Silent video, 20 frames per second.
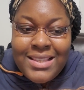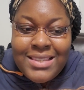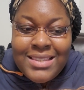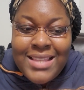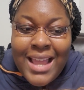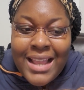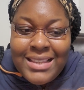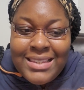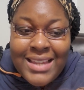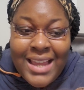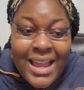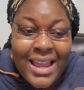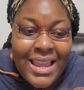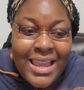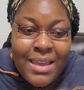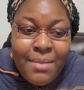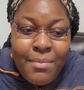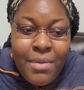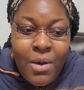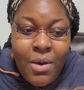that
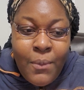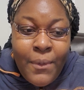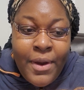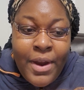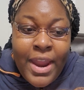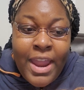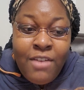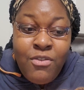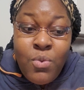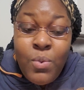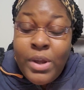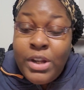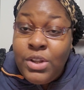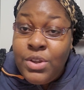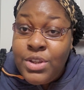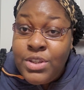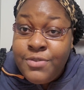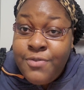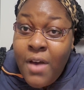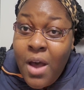time where everyone
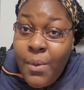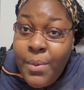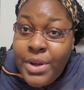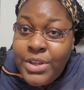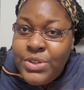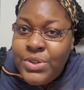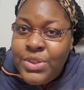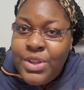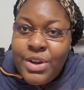looks forward to.